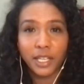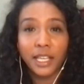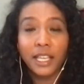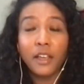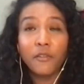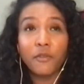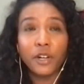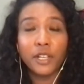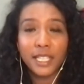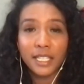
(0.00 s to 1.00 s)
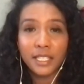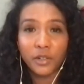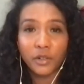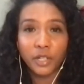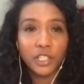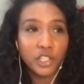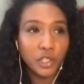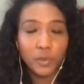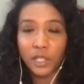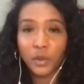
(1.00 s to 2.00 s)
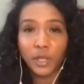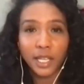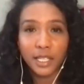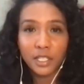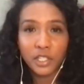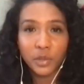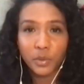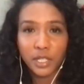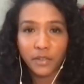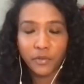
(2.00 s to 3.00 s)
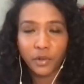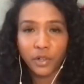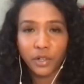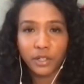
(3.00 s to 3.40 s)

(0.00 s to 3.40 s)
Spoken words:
And for a 6-year-old, and she's been doing that since she was like 4.